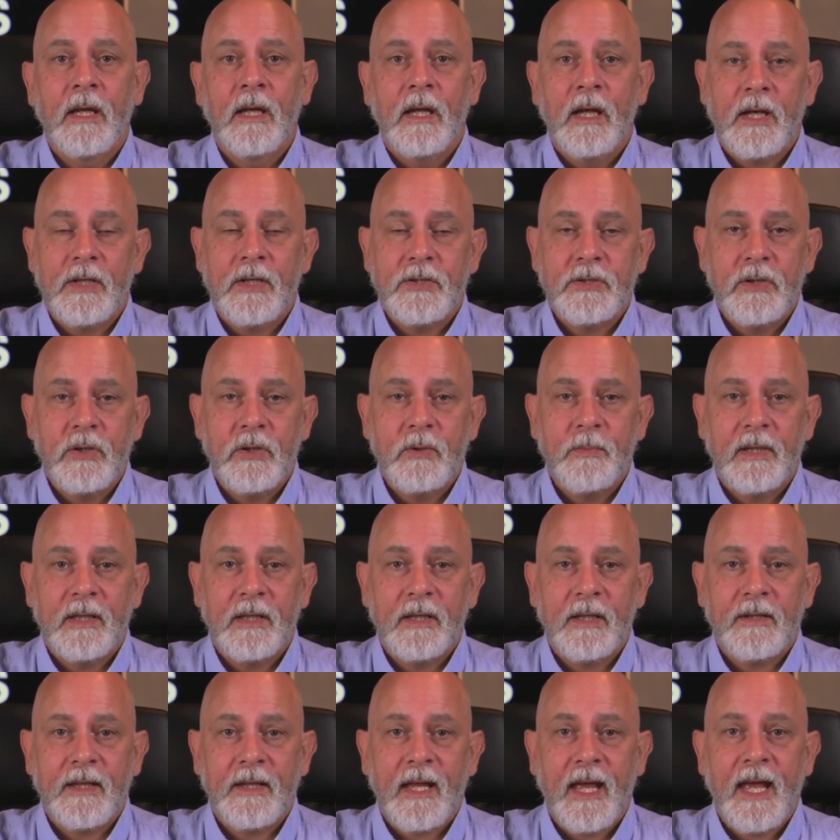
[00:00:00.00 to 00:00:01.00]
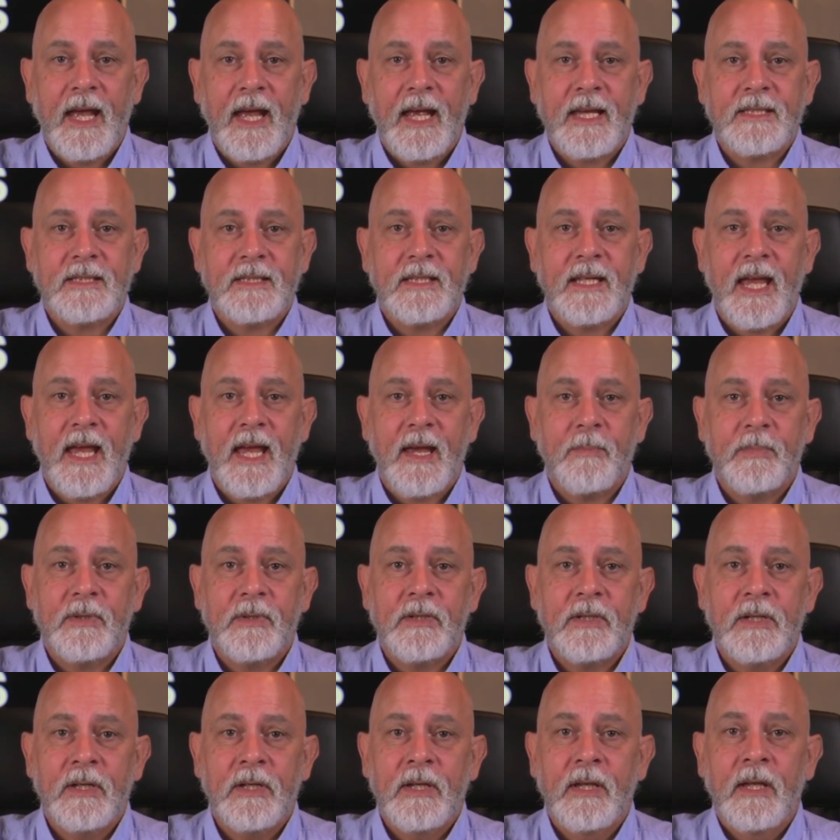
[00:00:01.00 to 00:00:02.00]
assuming that that hasn't
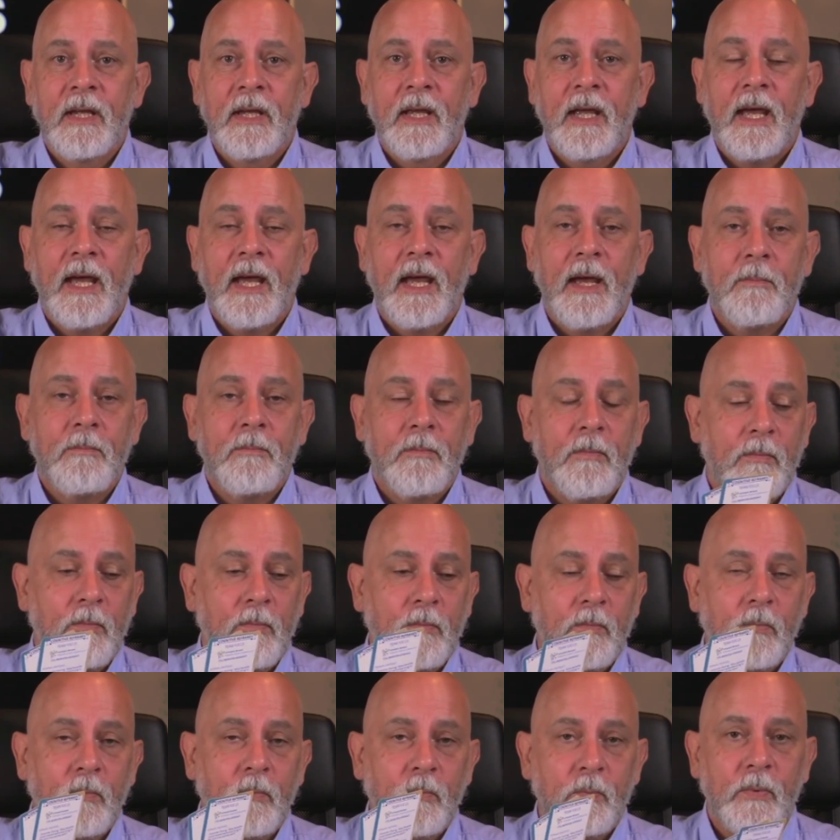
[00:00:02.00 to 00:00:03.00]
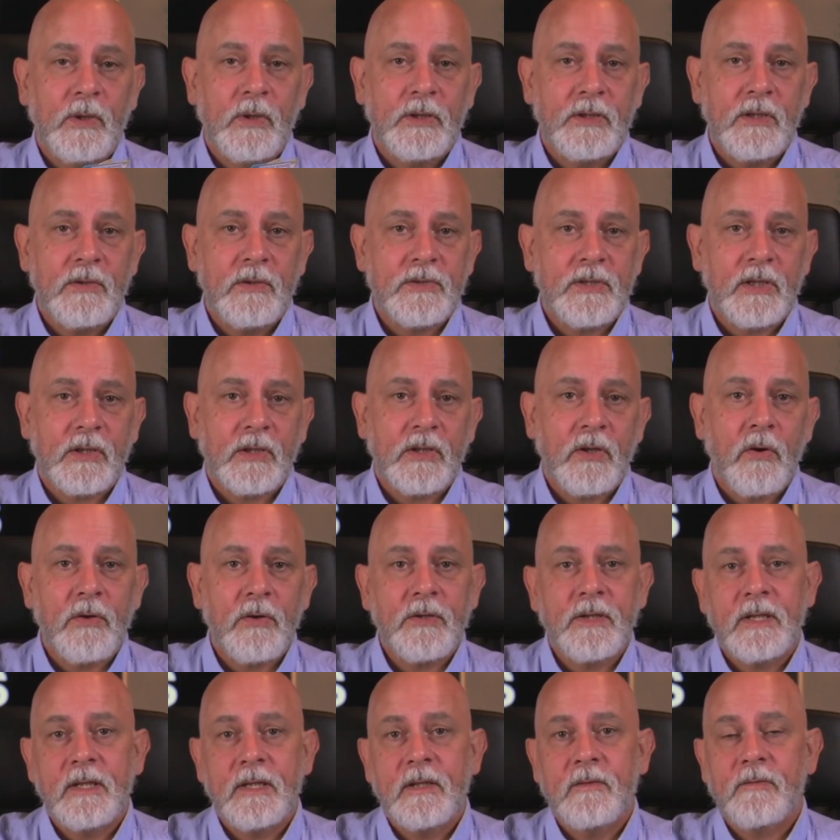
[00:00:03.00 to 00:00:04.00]
happened, we'll use the
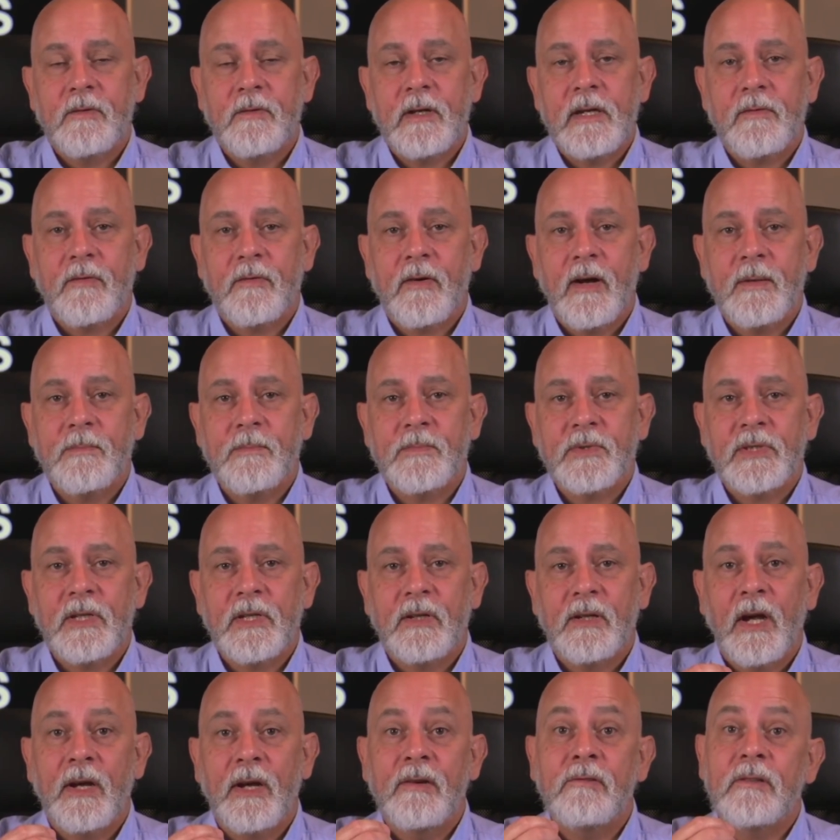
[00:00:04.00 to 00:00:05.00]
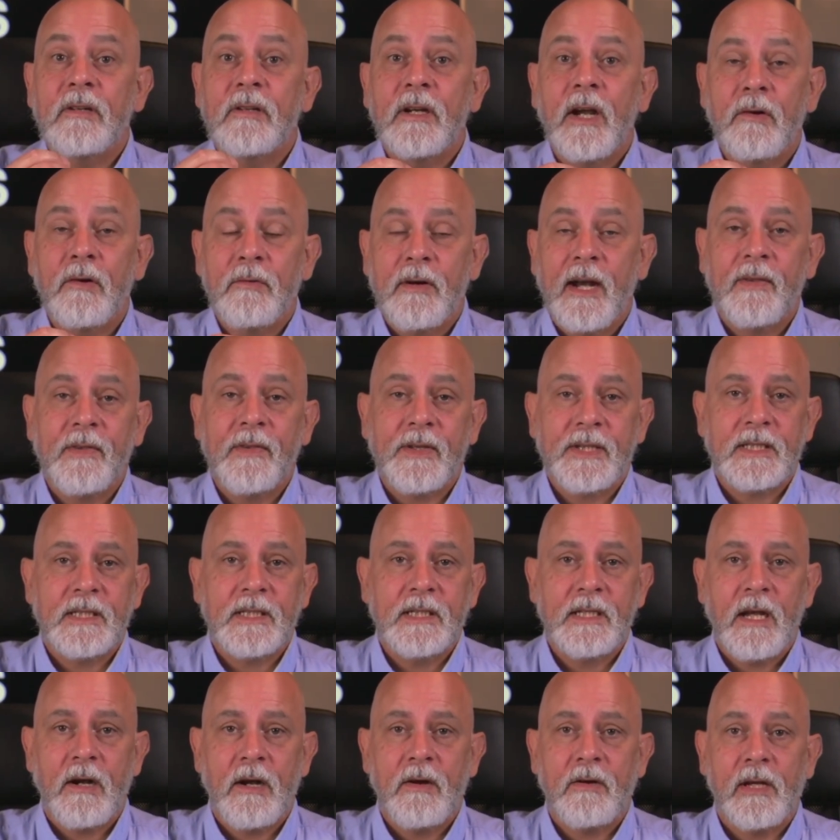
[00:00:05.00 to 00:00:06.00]
cognitive reframes around the
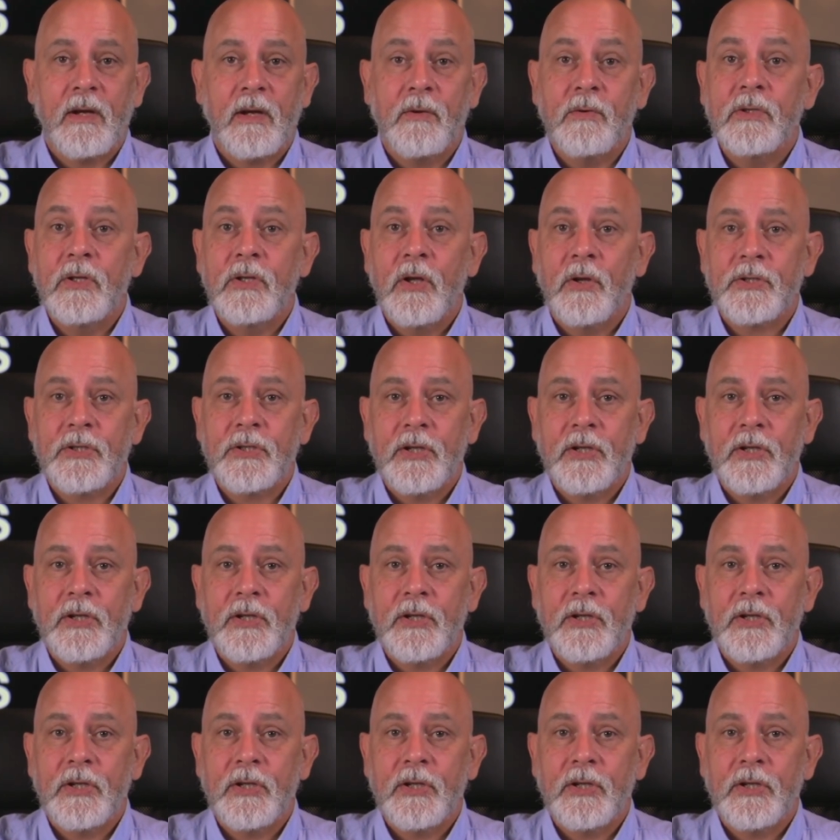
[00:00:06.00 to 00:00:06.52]
scenario, not